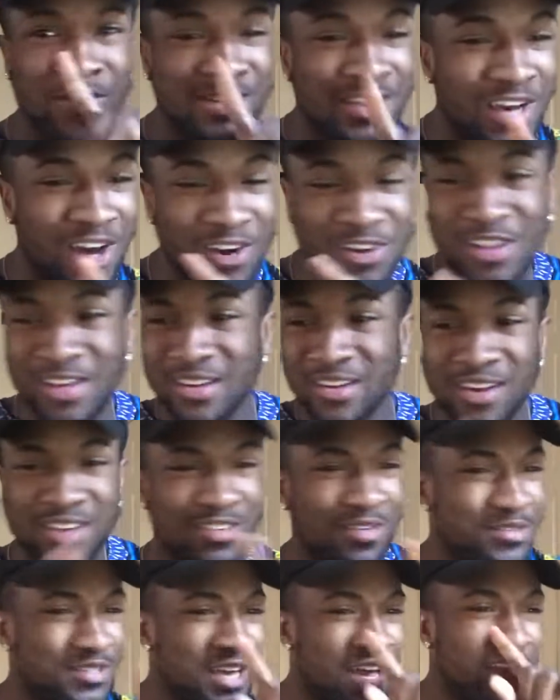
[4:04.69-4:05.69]
The only girl
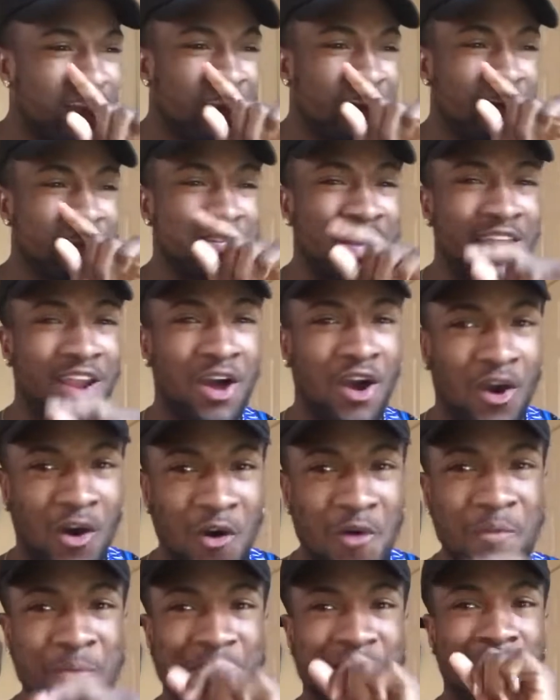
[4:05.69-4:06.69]
that trying to love trying to
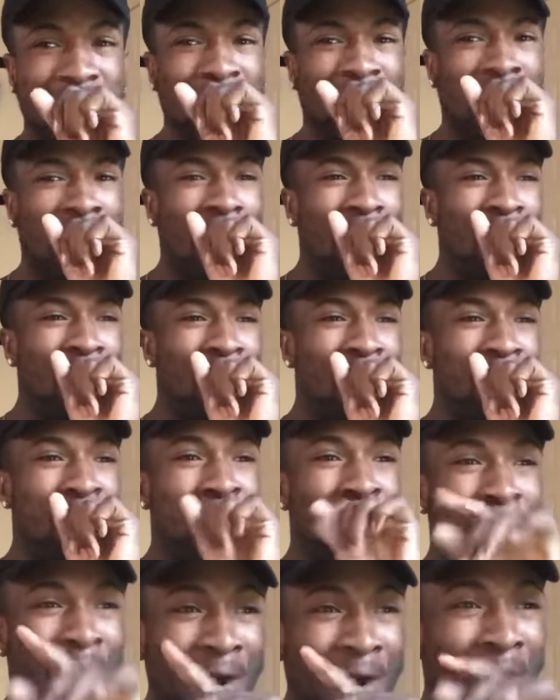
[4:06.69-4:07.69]
hold me. Whoa,
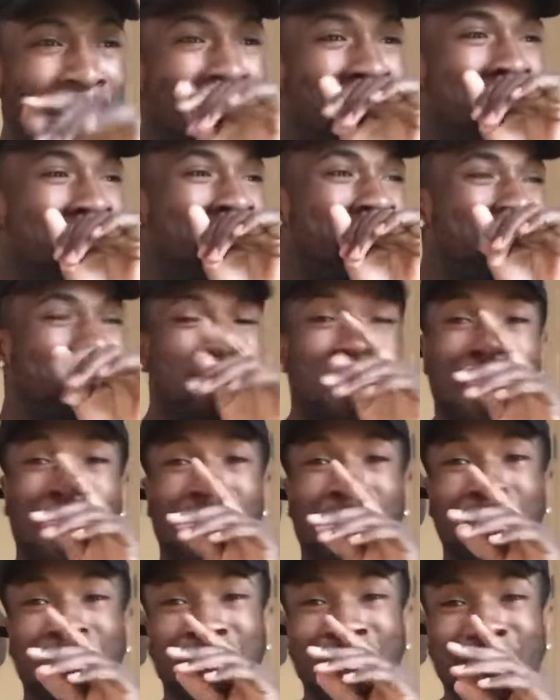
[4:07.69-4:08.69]
whoa,
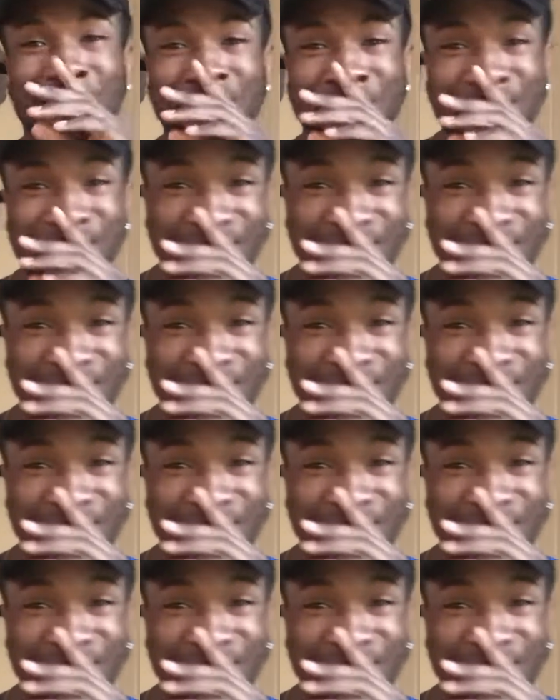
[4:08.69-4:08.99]
whoa.